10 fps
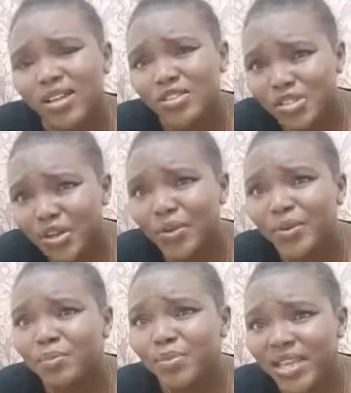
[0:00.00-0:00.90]

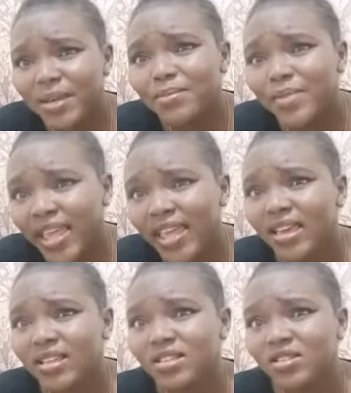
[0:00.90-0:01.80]
Dude, be a
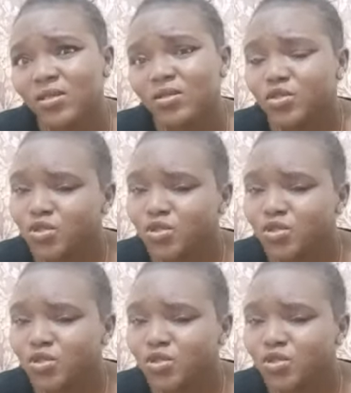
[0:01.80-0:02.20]
man, you know. You're